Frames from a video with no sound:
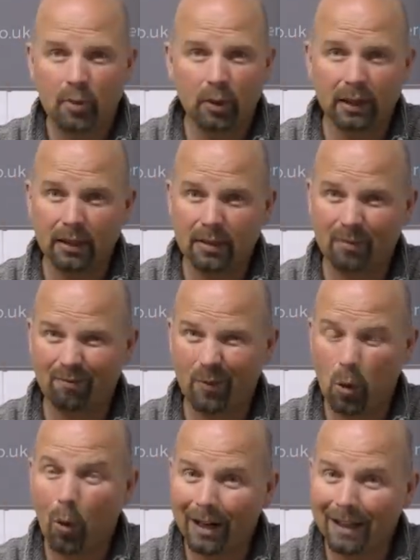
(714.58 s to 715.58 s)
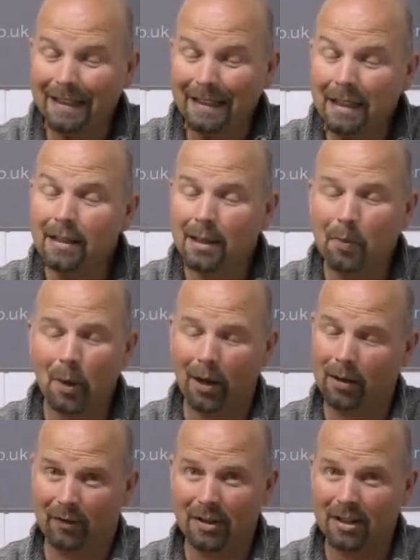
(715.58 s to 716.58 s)
but that's quite an easy
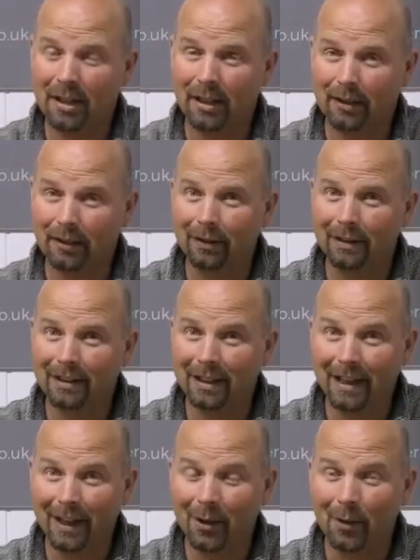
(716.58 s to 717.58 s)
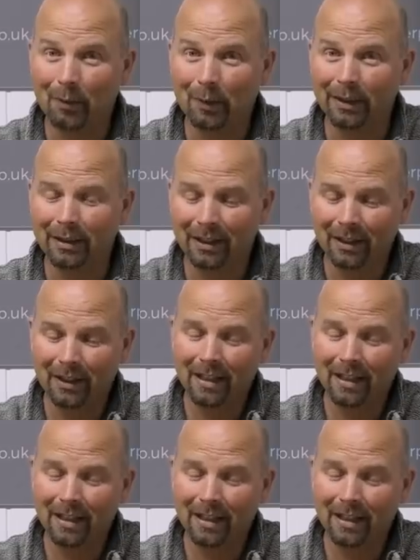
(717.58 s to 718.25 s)
part of the cycle to get complete.